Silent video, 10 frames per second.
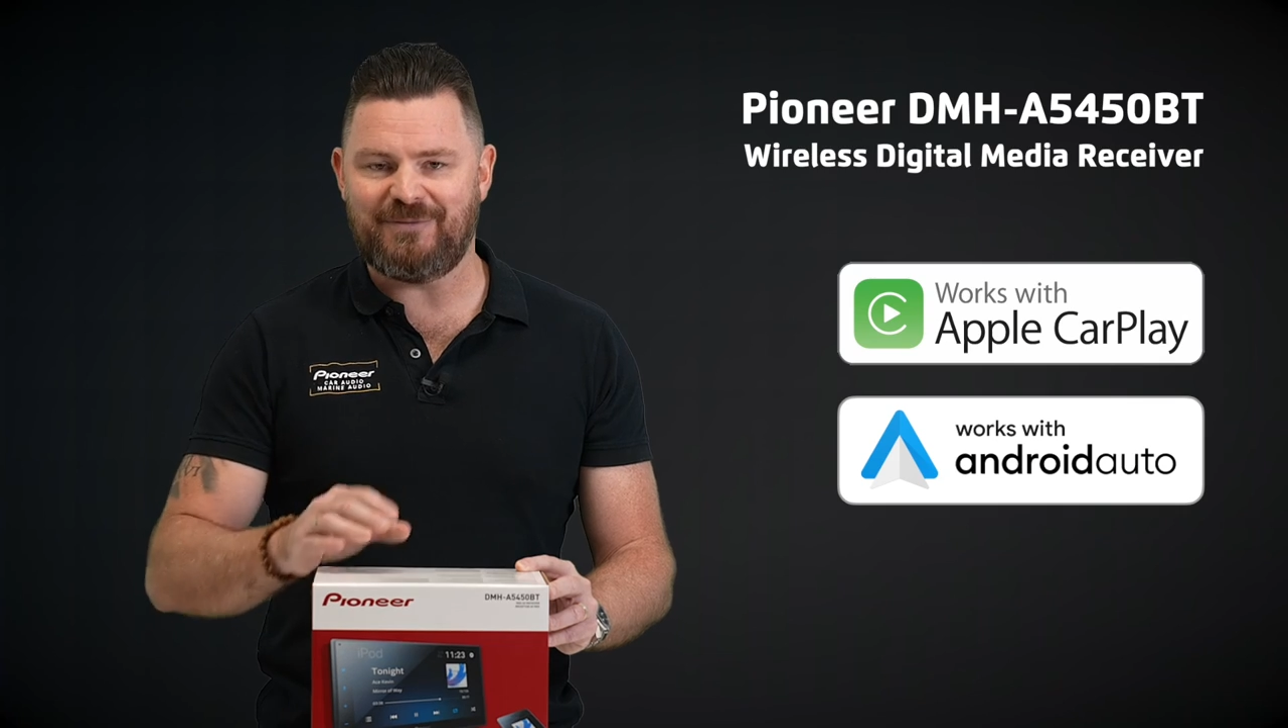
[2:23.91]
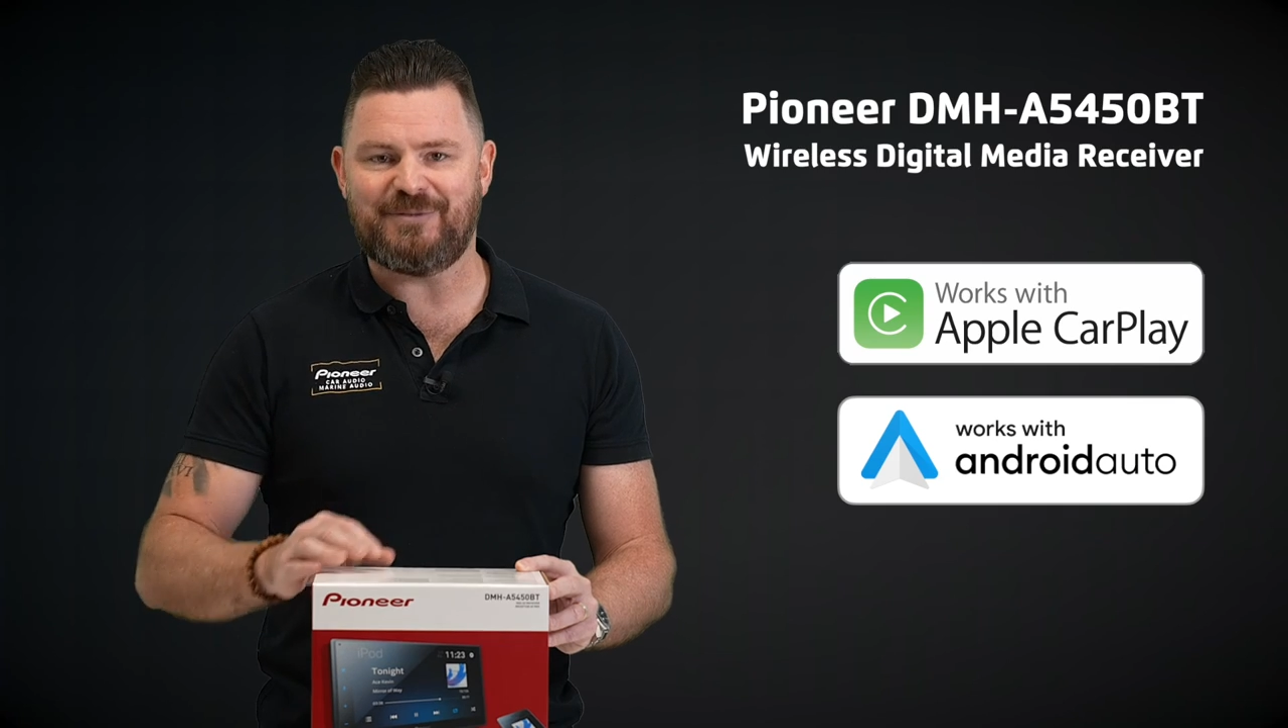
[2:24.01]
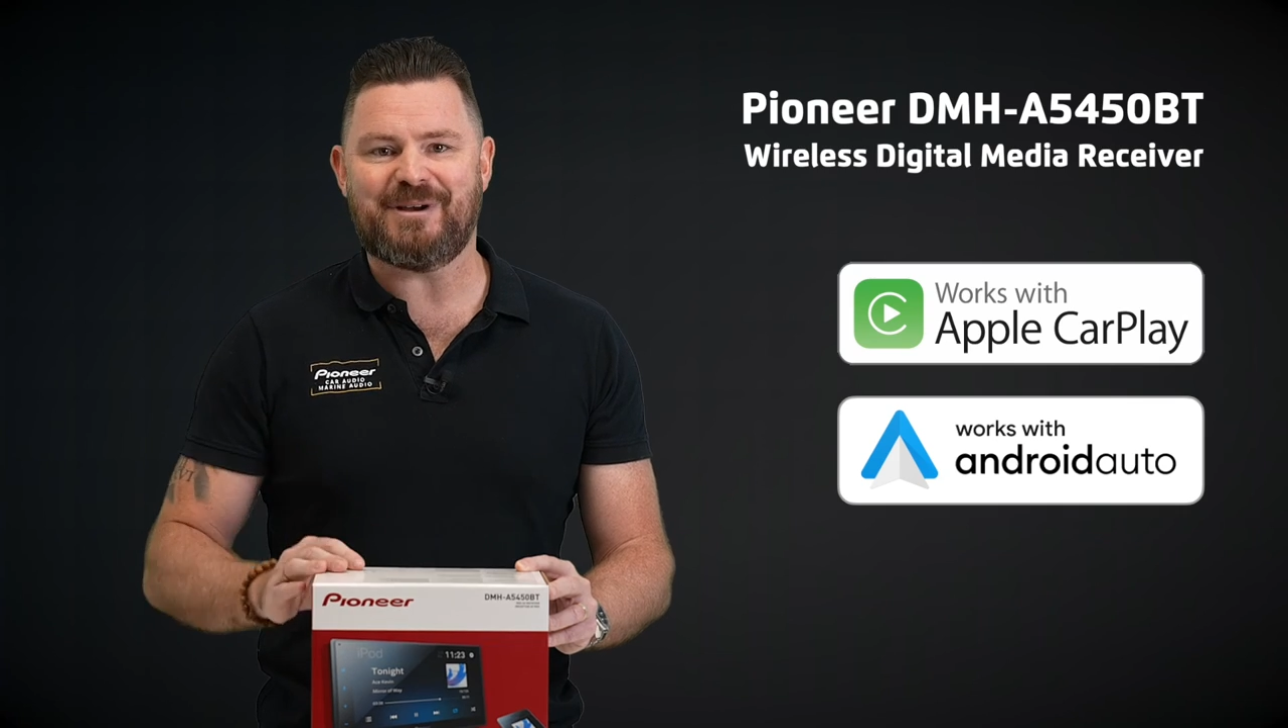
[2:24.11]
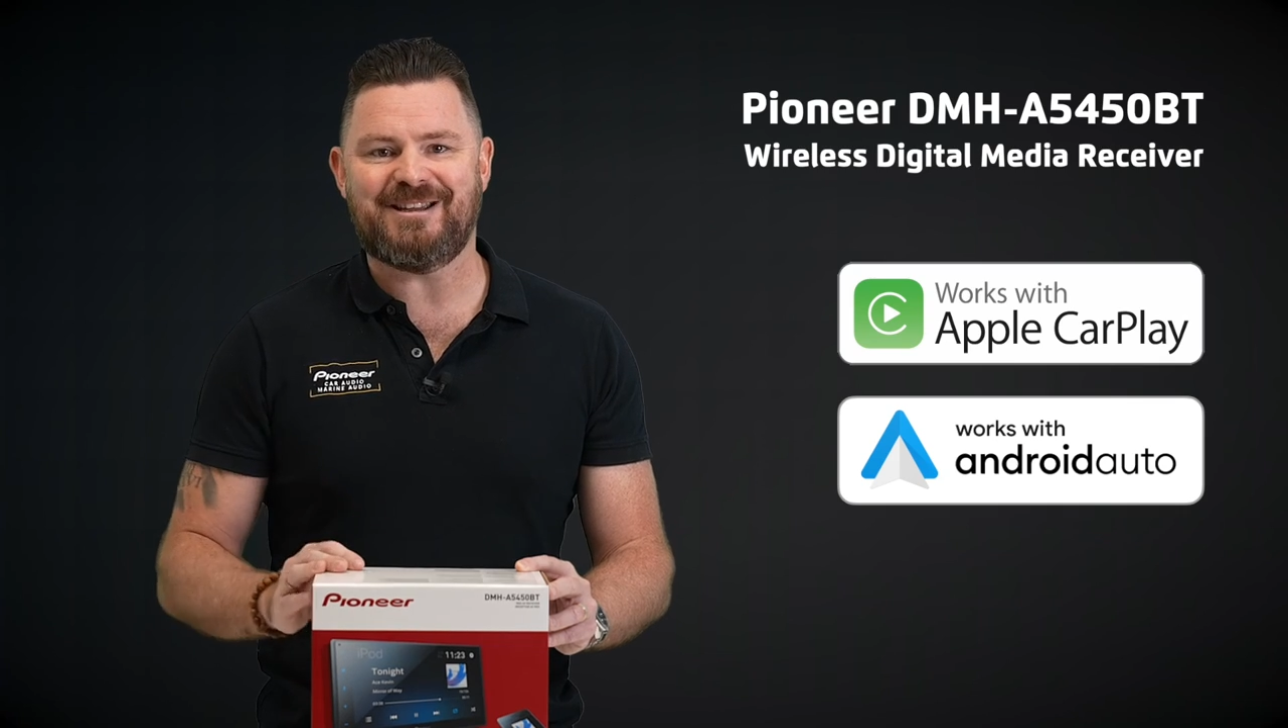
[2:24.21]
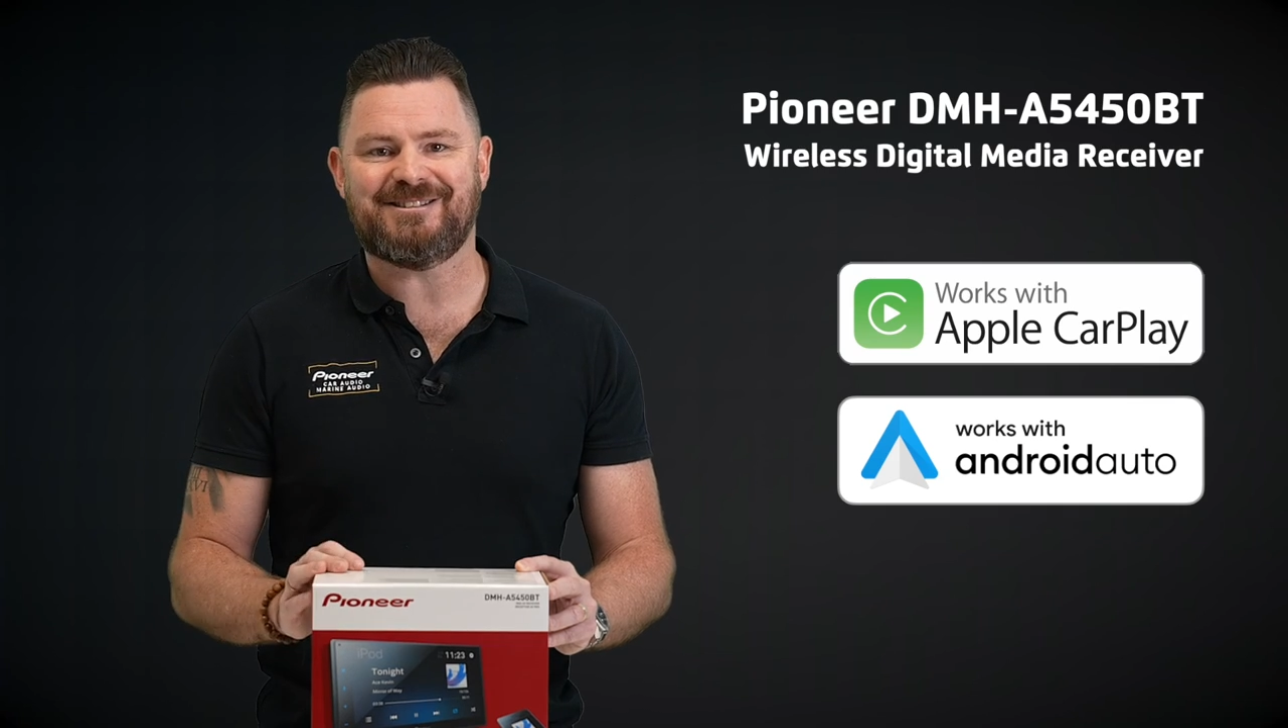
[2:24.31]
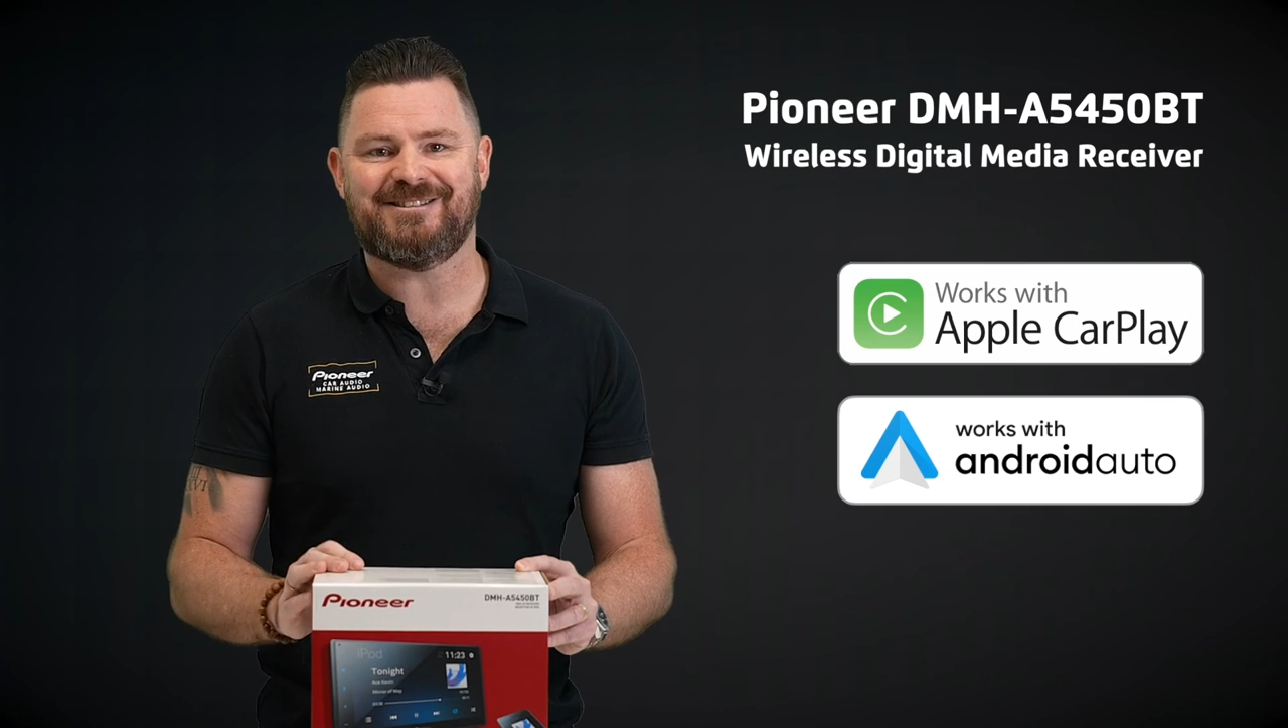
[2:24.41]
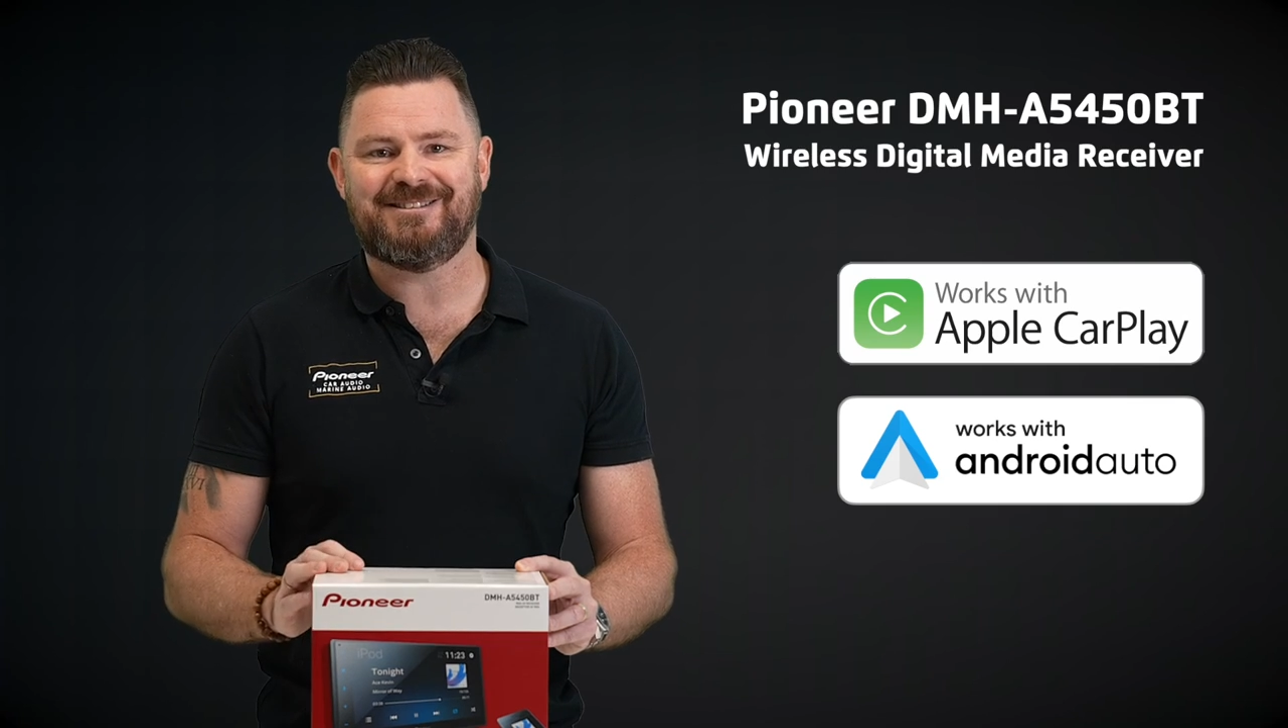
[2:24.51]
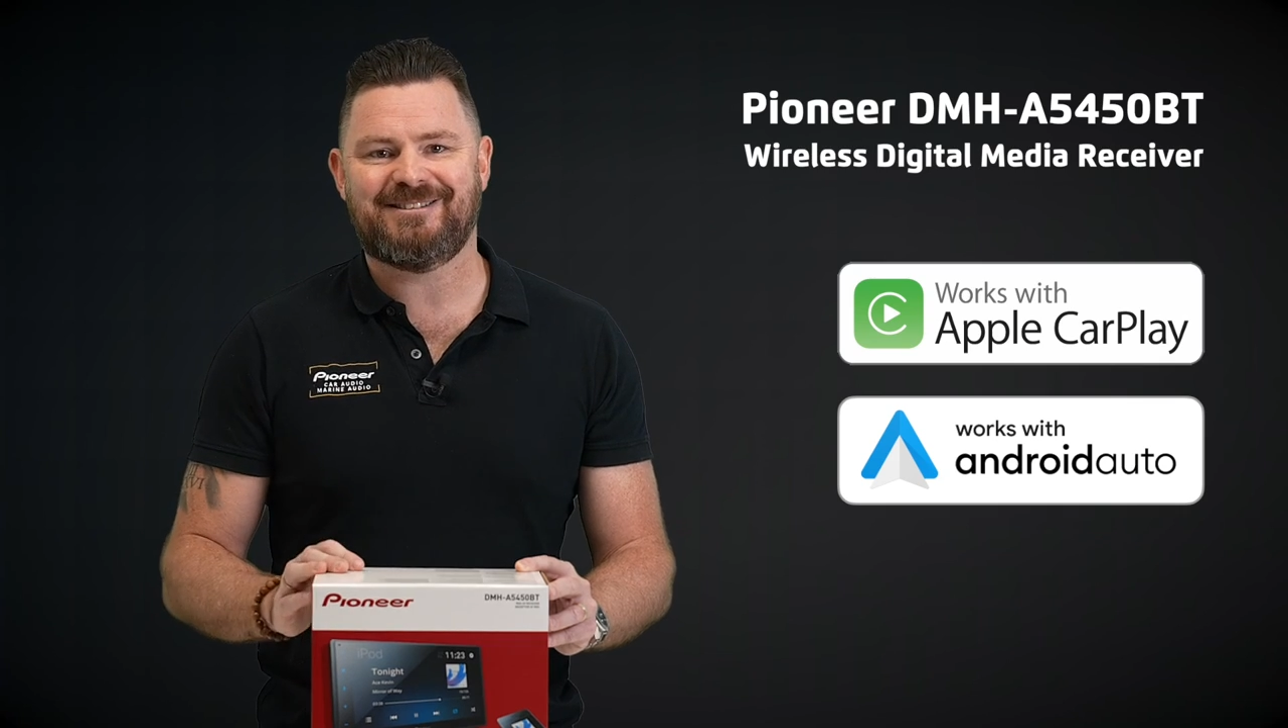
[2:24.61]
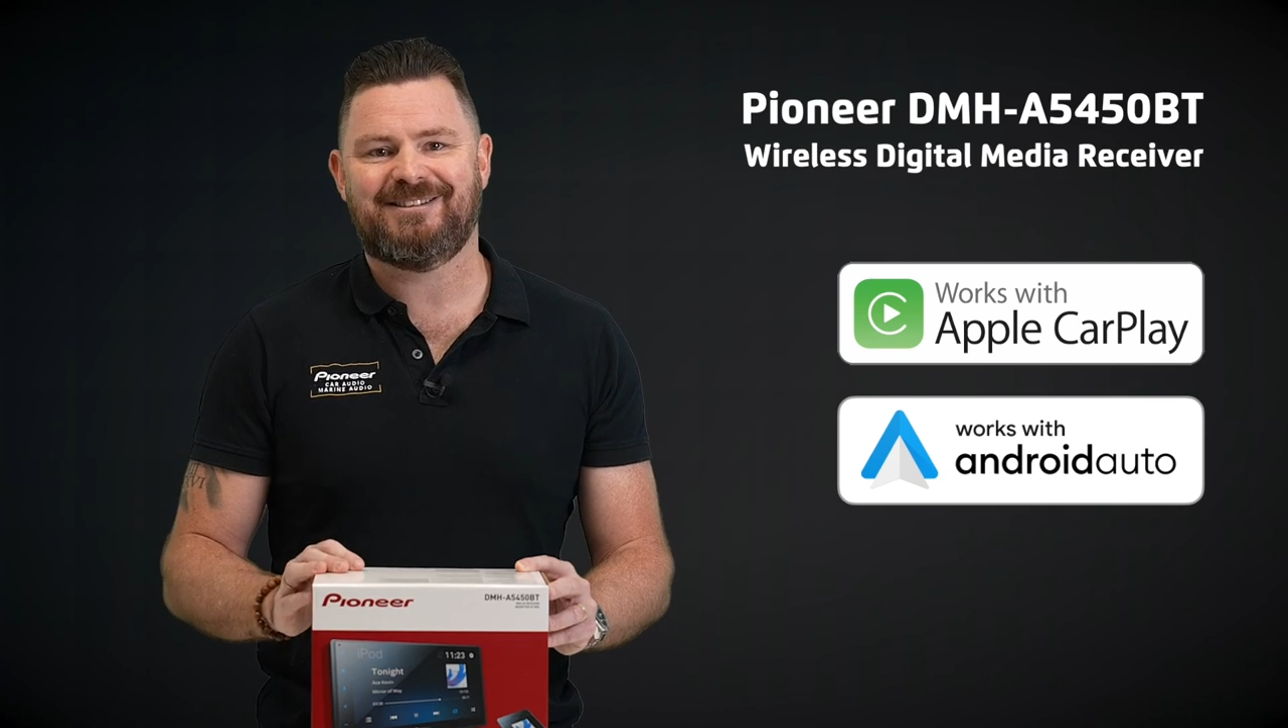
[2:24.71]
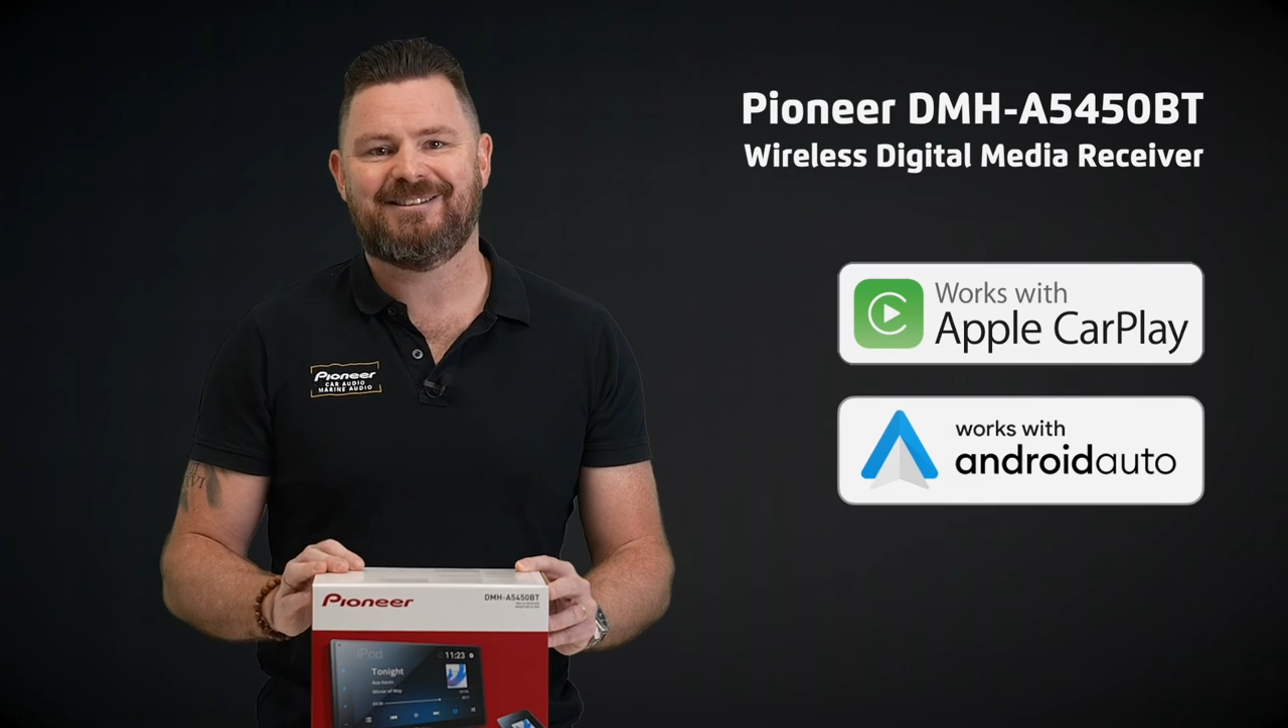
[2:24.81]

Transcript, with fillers: information.